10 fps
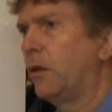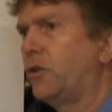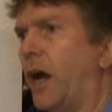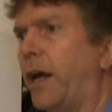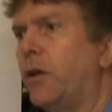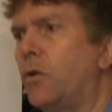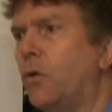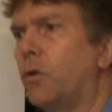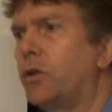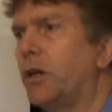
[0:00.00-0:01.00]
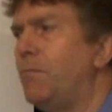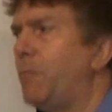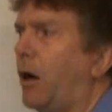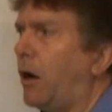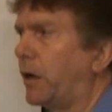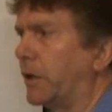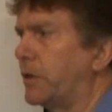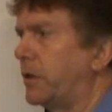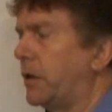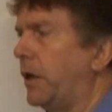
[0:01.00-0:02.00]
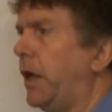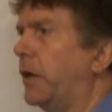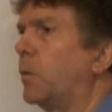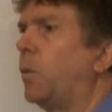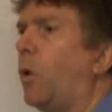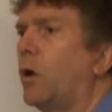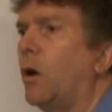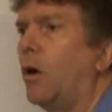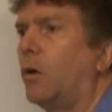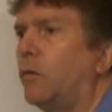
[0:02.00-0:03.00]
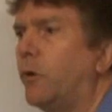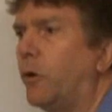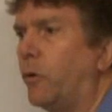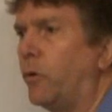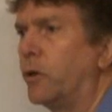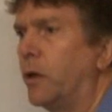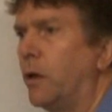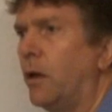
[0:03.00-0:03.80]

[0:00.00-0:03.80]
Jack had to go to market and he had to walk along a road